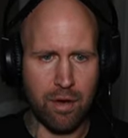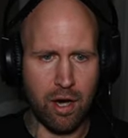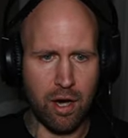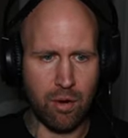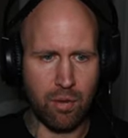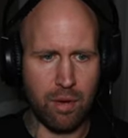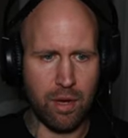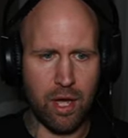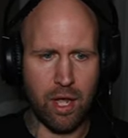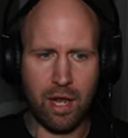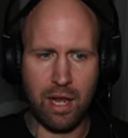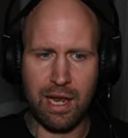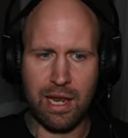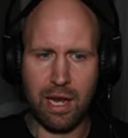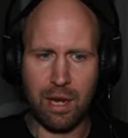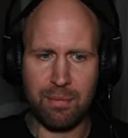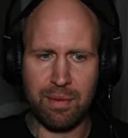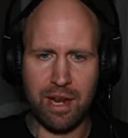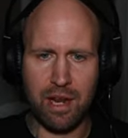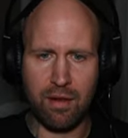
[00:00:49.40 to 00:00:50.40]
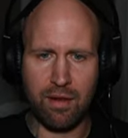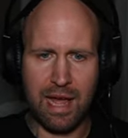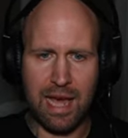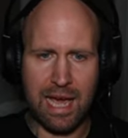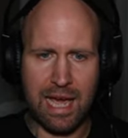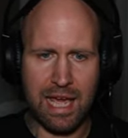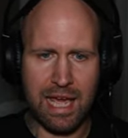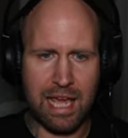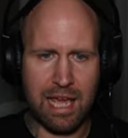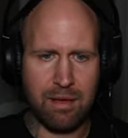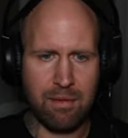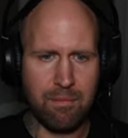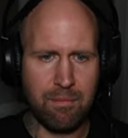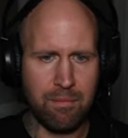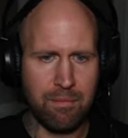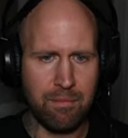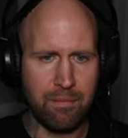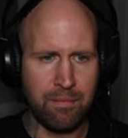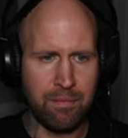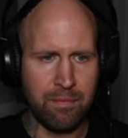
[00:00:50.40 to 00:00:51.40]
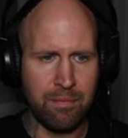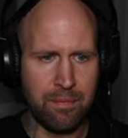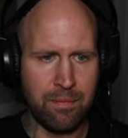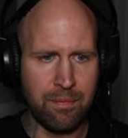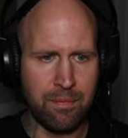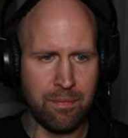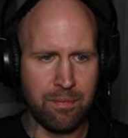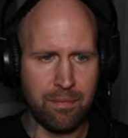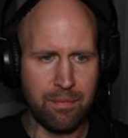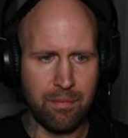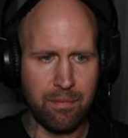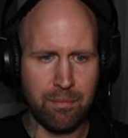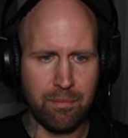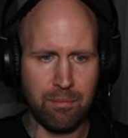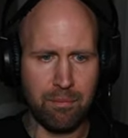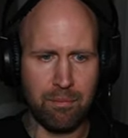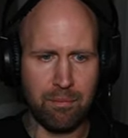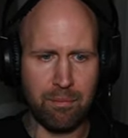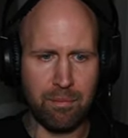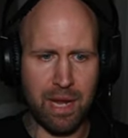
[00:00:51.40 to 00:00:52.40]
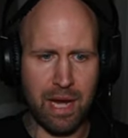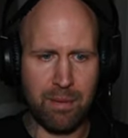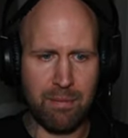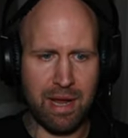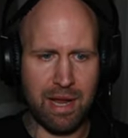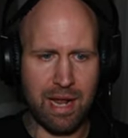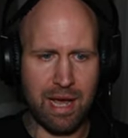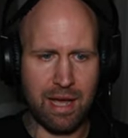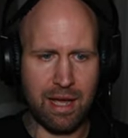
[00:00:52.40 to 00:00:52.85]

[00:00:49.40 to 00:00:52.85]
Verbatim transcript: Oh, a little bit laggy. But I mean,